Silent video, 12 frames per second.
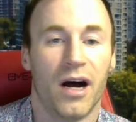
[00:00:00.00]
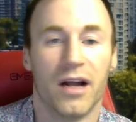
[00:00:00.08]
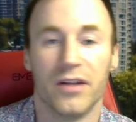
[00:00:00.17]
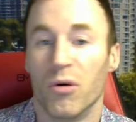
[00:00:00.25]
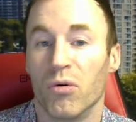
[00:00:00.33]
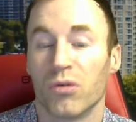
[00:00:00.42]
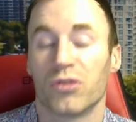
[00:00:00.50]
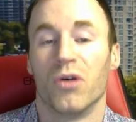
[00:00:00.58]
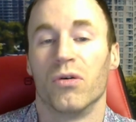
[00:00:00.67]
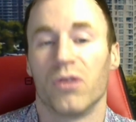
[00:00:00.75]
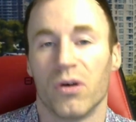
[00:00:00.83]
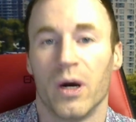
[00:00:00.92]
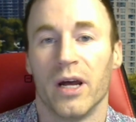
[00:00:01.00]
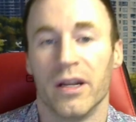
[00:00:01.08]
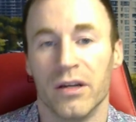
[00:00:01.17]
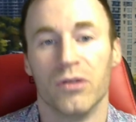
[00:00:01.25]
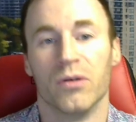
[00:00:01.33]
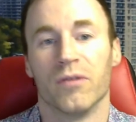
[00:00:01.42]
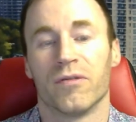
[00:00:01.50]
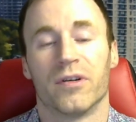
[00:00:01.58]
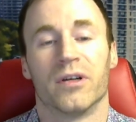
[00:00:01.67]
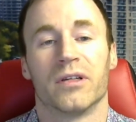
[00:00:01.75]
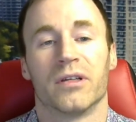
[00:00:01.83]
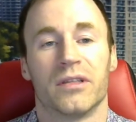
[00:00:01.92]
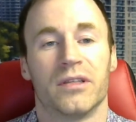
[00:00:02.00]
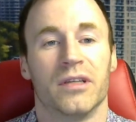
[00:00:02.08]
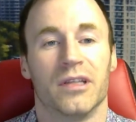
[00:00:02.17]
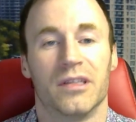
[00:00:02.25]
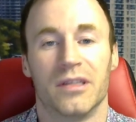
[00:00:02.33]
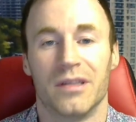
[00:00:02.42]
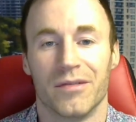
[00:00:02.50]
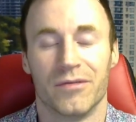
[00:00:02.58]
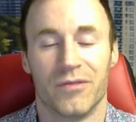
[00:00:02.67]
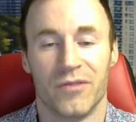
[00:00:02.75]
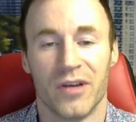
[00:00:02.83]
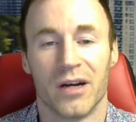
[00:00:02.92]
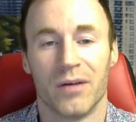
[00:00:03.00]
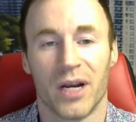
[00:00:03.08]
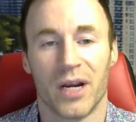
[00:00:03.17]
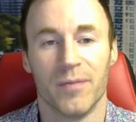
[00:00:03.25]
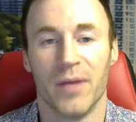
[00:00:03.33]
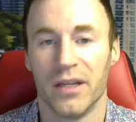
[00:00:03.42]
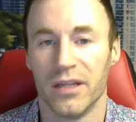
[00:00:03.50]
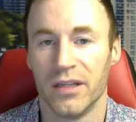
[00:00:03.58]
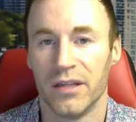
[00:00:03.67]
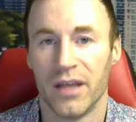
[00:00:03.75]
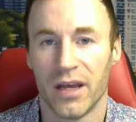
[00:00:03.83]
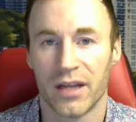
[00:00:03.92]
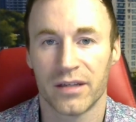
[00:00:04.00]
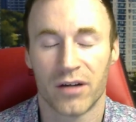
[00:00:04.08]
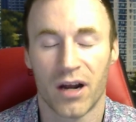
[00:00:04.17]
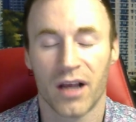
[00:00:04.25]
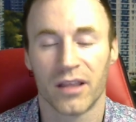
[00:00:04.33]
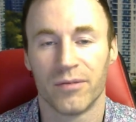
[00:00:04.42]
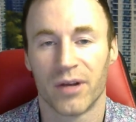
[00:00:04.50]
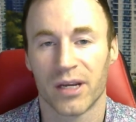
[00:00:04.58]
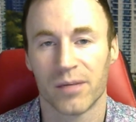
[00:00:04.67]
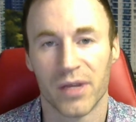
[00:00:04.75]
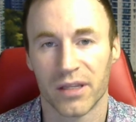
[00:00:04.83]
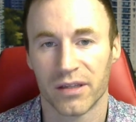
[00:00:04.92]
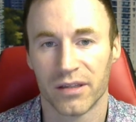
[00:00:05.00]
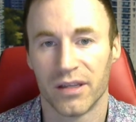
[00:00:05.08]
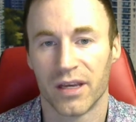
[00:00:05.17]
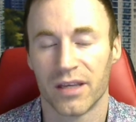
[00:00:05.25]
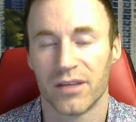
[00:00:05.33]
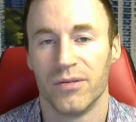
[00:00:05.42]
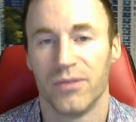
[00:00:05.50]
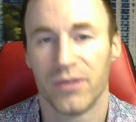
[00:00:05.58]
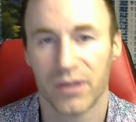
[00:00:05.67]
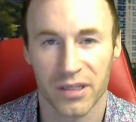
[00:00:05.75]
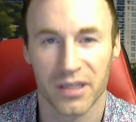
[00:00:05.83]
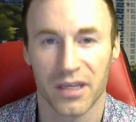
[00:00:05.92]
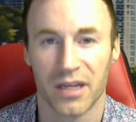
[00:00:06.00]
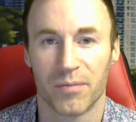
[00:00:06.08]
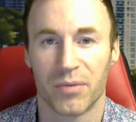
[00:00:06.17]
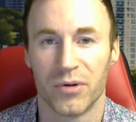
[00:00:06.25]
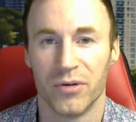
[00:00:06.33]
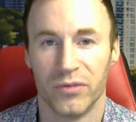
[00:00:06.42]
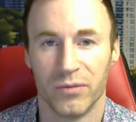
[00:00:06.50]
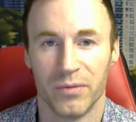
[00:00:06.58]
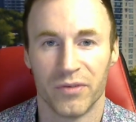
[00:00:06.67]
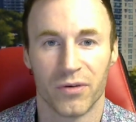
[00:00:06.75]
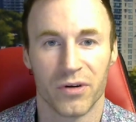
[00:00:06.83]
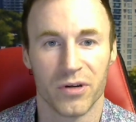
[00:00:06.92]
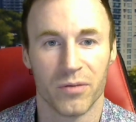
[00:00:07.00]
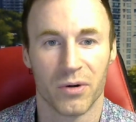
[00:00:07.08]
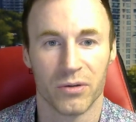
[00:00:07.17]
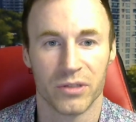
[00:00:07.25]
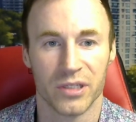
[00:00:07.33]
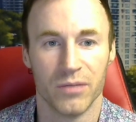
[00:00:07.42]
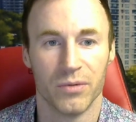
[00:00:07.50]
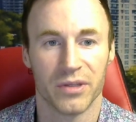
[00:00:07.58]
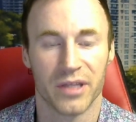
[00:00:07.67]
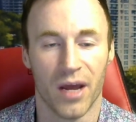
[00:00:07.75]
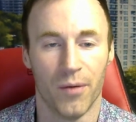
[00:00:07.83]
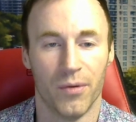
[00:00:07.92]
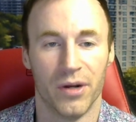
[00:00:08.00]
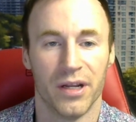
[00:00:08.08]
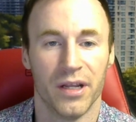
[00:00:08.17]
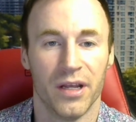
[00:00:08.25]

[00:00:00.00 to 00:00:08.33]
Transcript: Don't go ahead and do it first. It's highly recommended that you get approval before you proceed with that one.